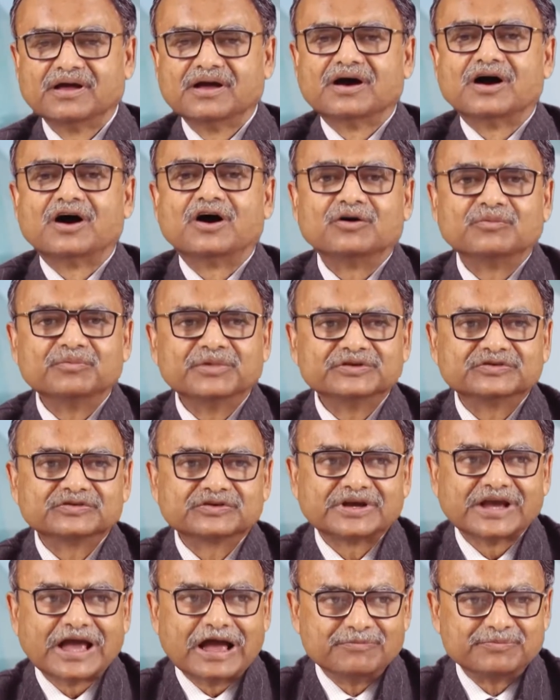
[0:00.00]
how much
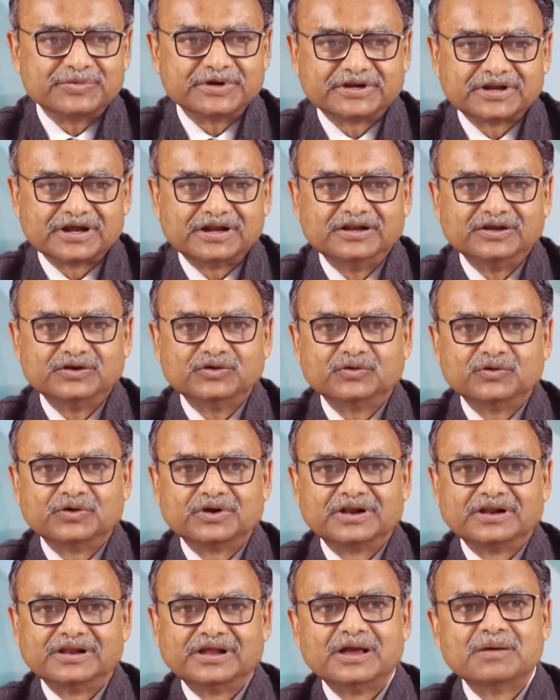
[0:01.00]
capital you
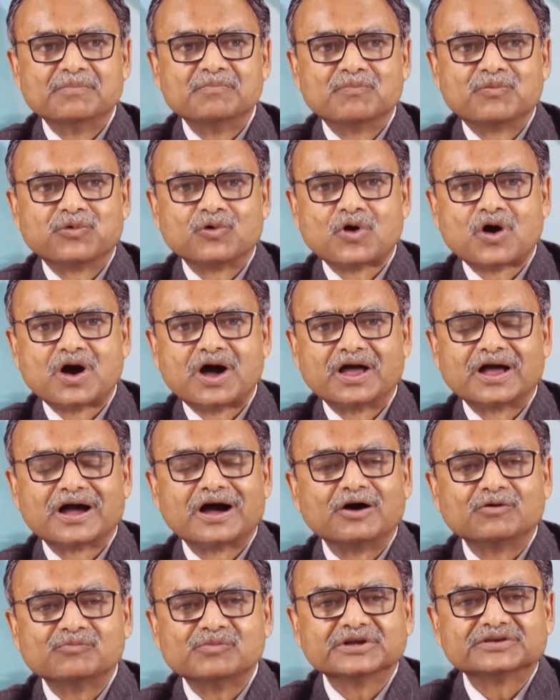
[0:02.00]
will employ,
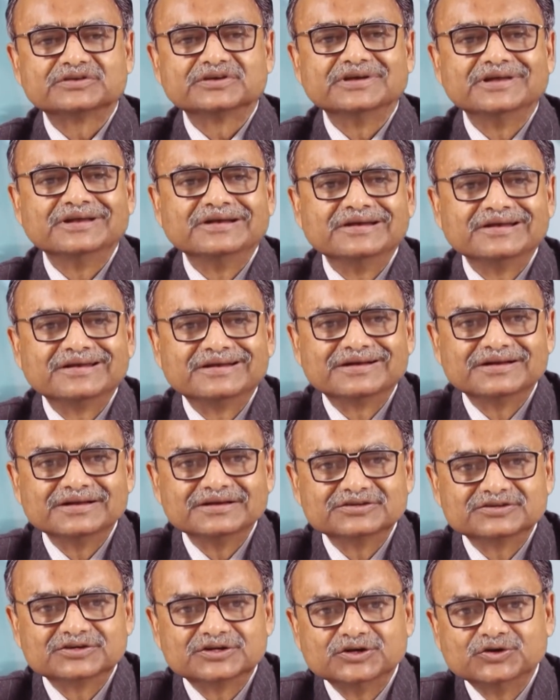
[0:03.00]
how much
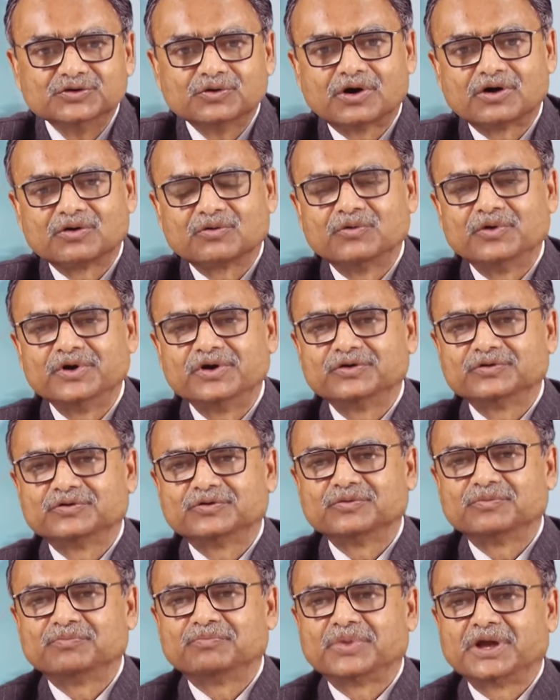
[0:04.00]
interest you are going
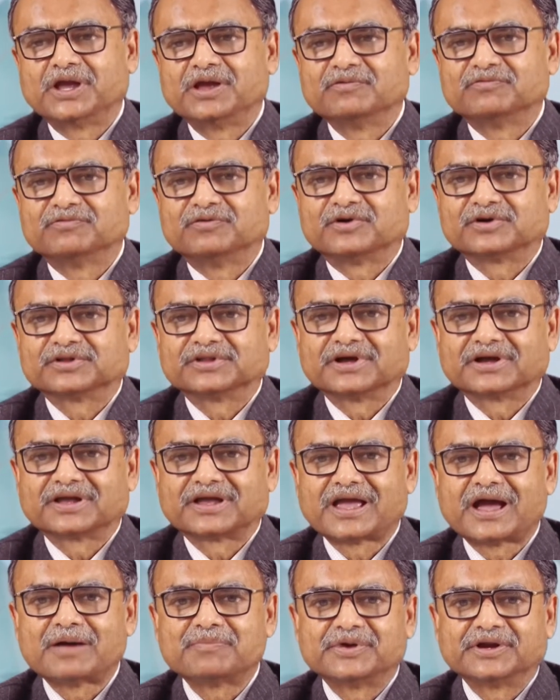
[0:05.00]
to pay for the
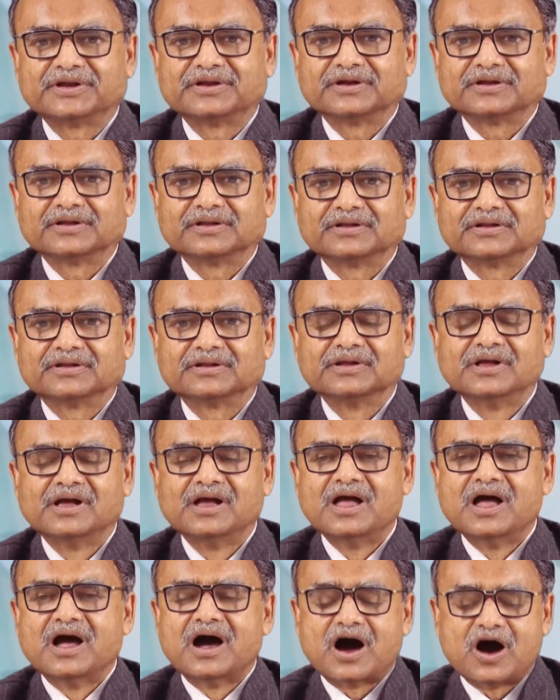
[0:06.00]
capital,
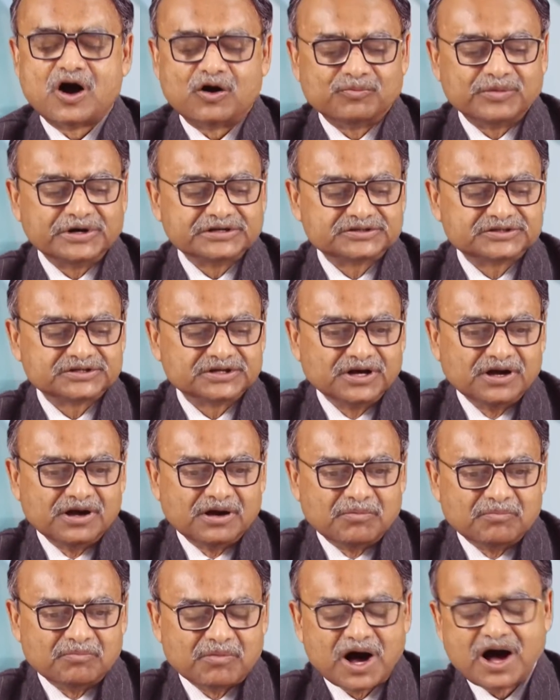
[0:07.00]
how much
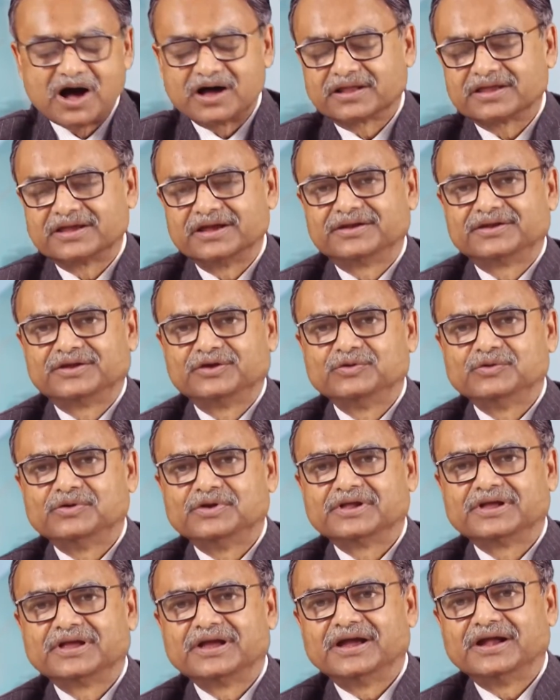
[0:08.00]
market you
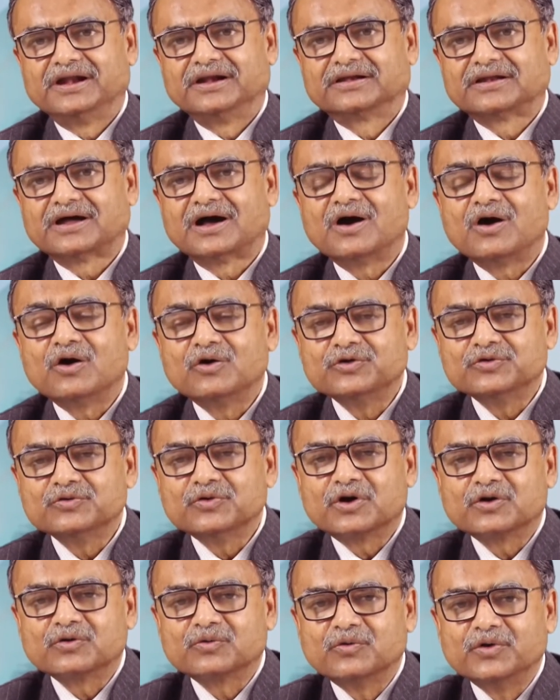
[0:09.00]
will get, how you
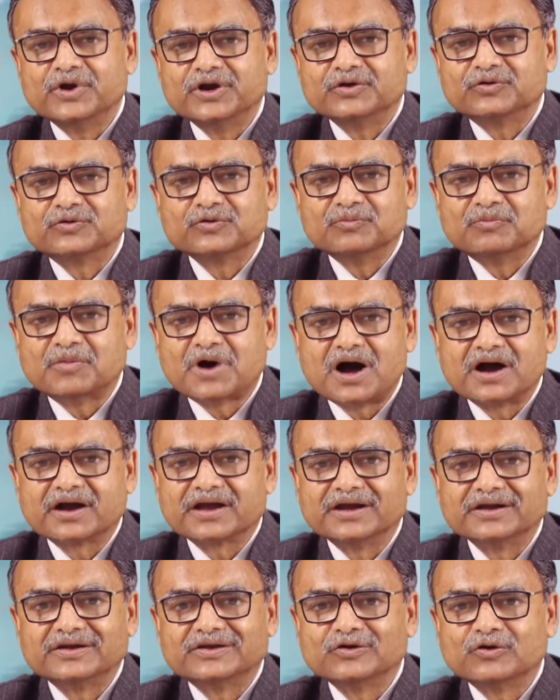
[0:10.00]
are going to
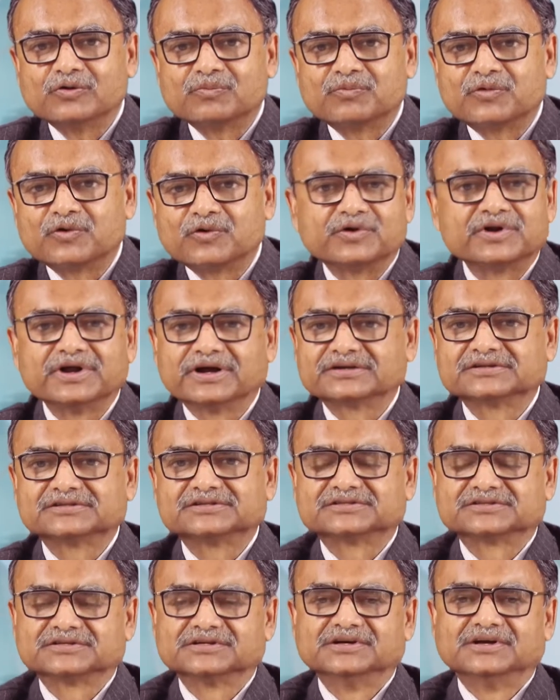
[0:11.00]
market your
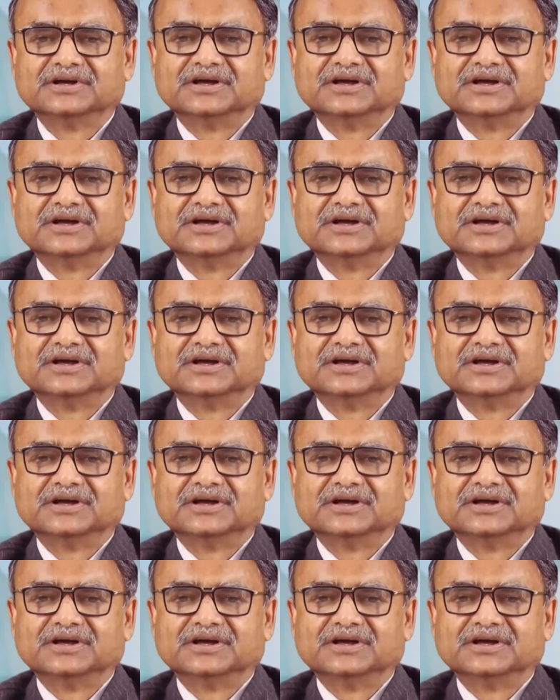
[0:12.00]
products